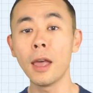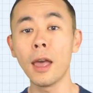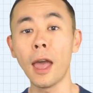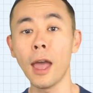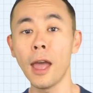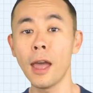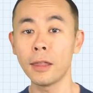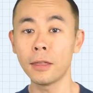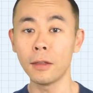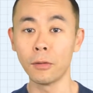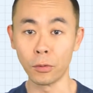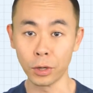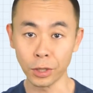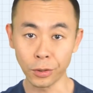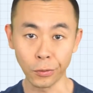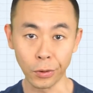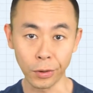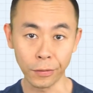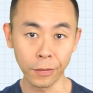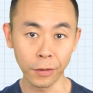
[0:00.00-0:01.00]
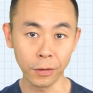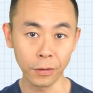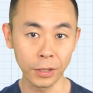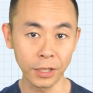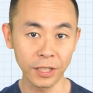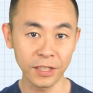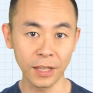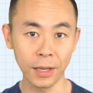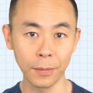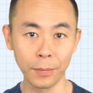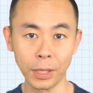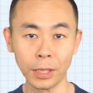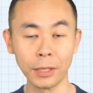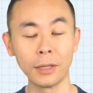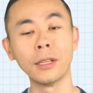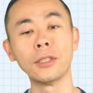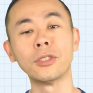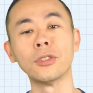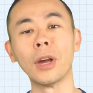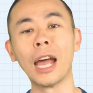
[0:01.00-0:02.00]
and retrieval is the
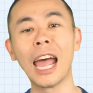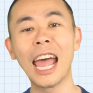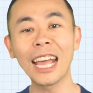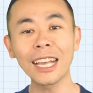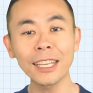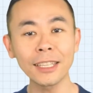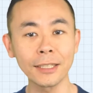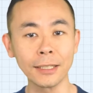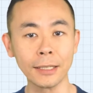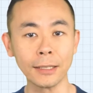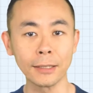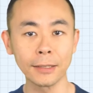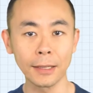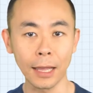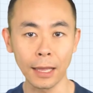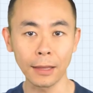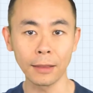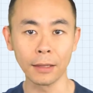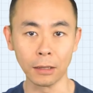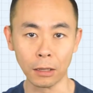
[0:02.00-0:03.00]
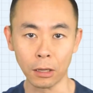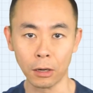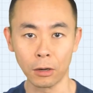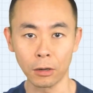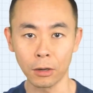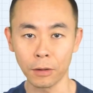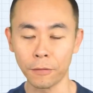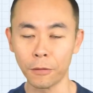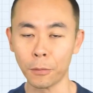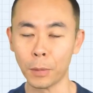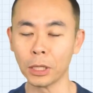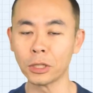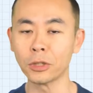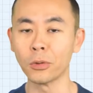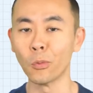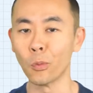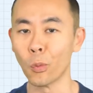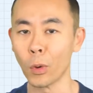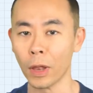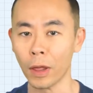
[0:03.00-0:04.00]
ability to access that learned
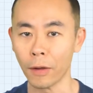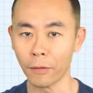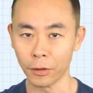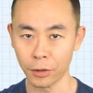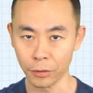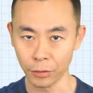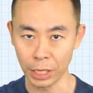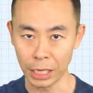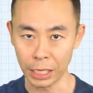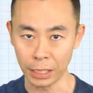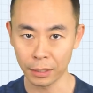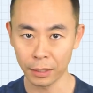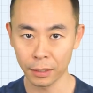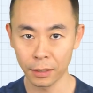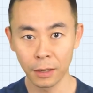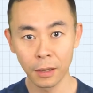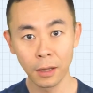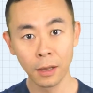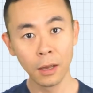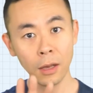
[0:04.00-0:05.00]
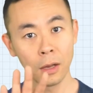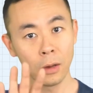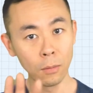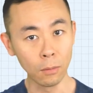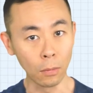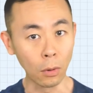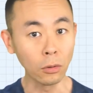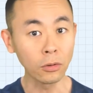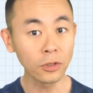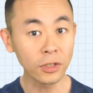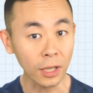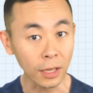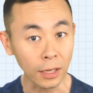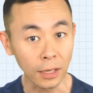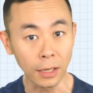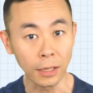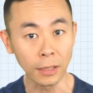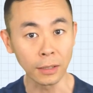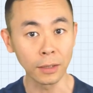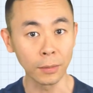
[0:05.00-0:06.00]
information whenever you need. Most
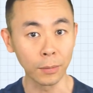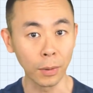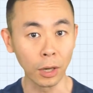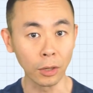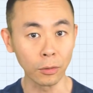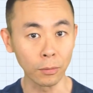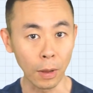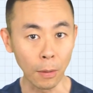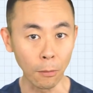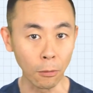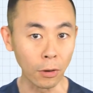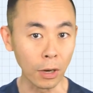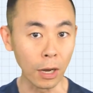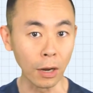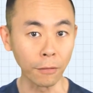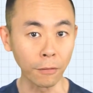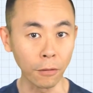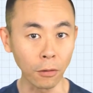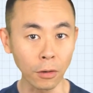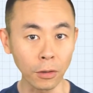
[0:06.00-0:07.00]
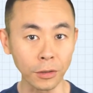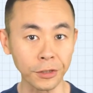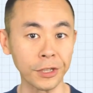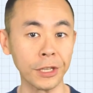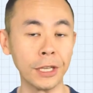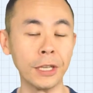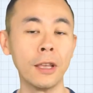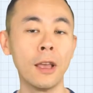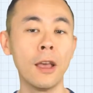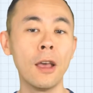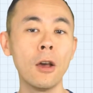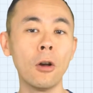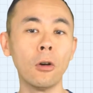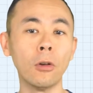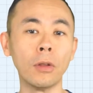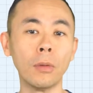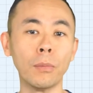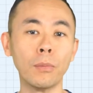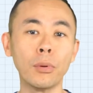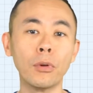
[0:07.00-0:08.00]
studies about memory are focusing
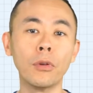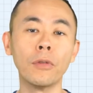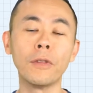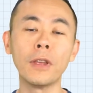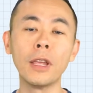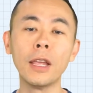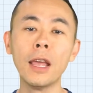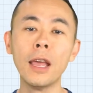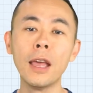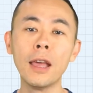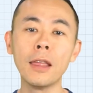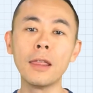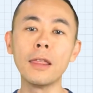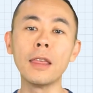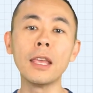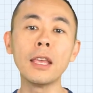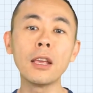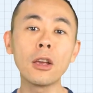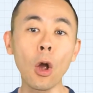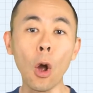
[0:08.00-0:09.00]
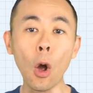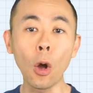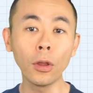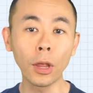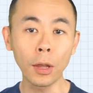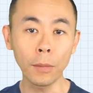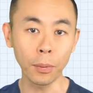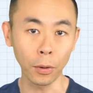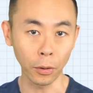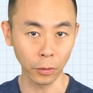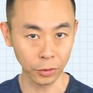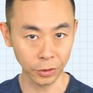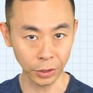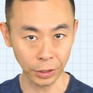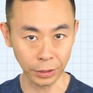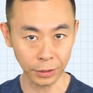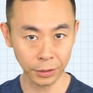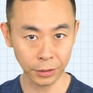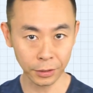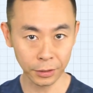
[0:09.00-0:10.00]
on improving the encoding
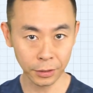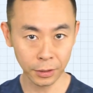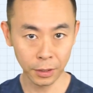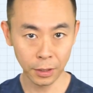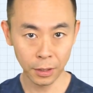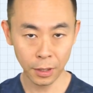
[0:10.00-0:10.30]
process